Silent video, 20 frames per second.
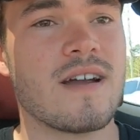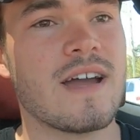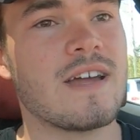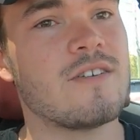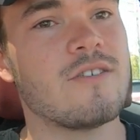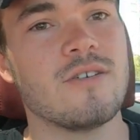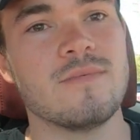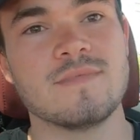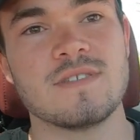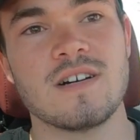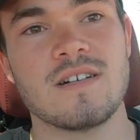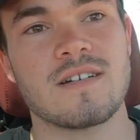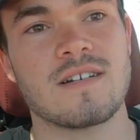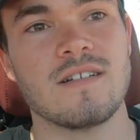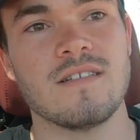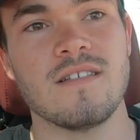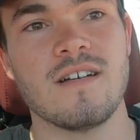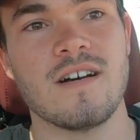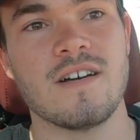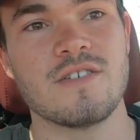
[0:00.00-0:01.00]
I know I'm talking
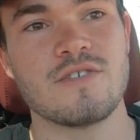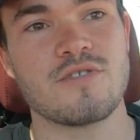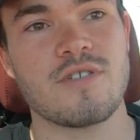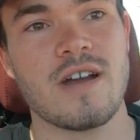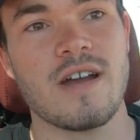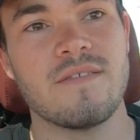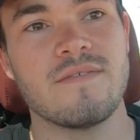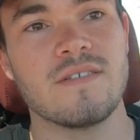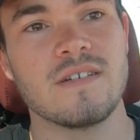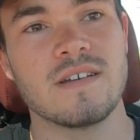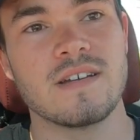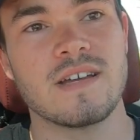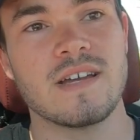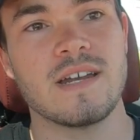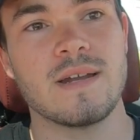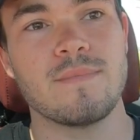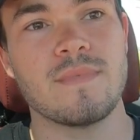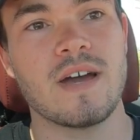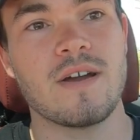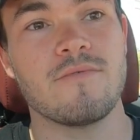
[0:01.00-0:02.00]
a lot in traffic
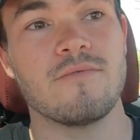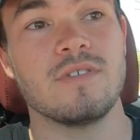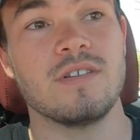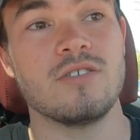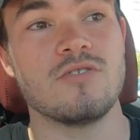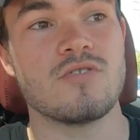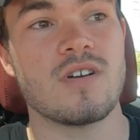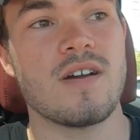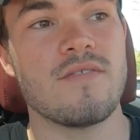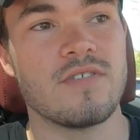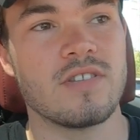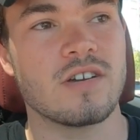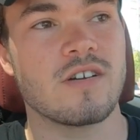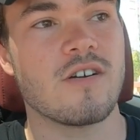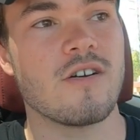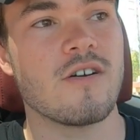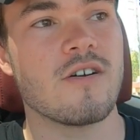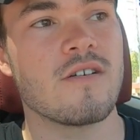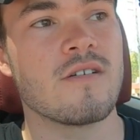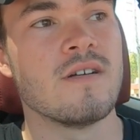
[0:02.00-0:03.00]
and I'm not really driving the
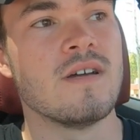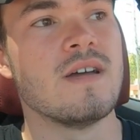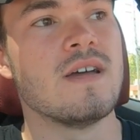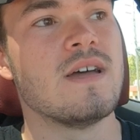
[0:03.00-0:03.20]
car,